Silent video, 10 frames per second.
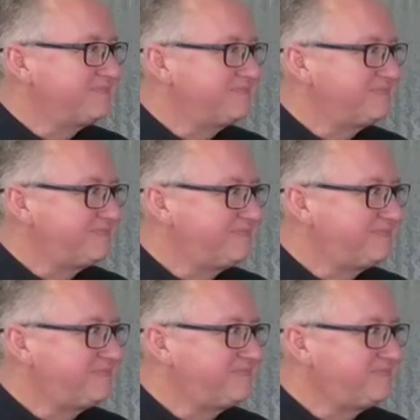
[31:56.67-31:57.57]

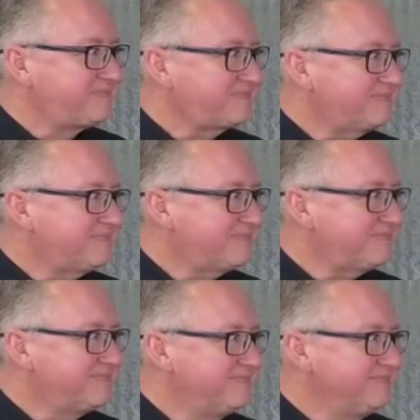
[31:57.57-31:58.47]

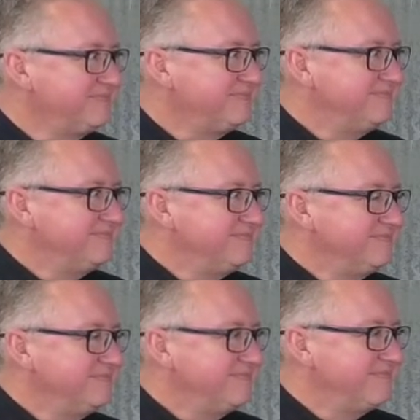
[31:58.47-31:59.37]

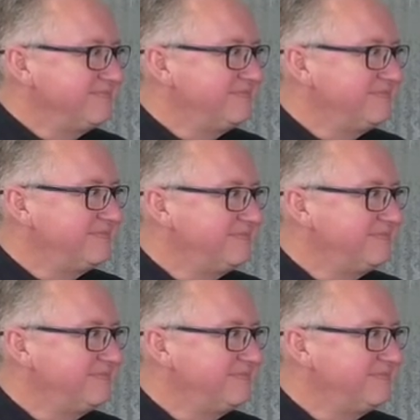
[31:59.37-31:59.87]
No words are spoken by the person on screen.